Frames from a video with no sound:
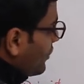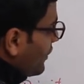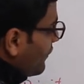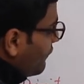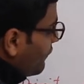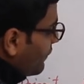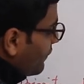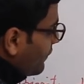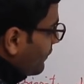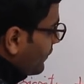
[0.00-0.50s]
if
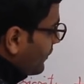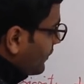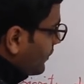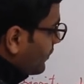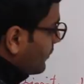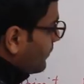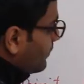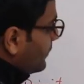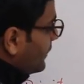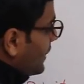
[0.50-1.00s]

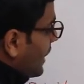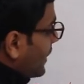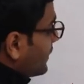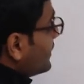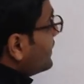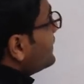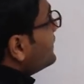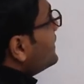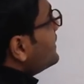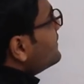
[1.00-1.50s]

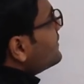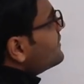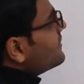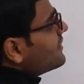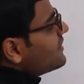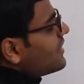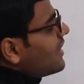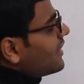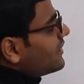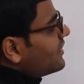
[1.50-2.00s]
other these
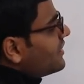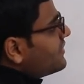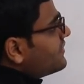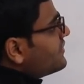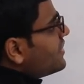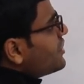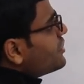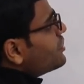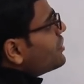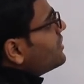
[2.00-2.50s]
other, other
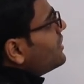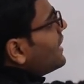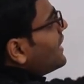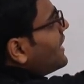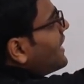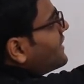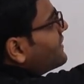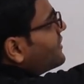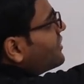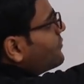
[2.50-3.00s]
station
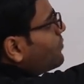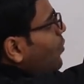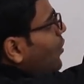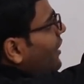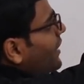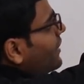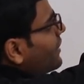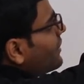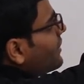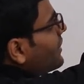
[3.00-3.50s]
and access
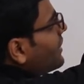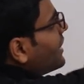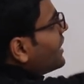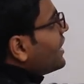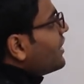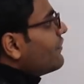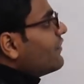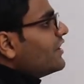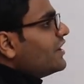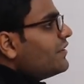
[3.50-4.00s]
point
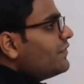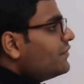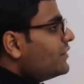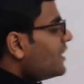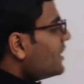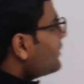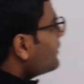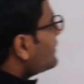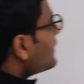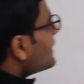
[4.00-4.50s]
even if
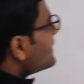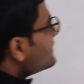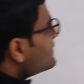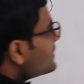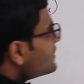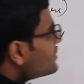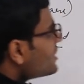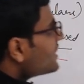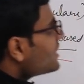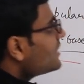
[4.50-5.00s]
they sense
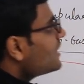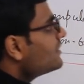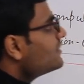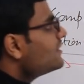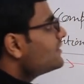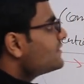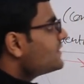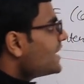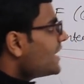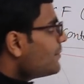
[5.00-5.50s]
the channel at
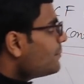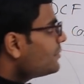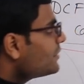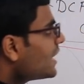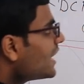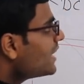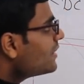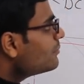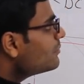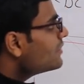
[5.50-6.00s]
the same
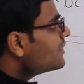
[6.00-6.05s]
time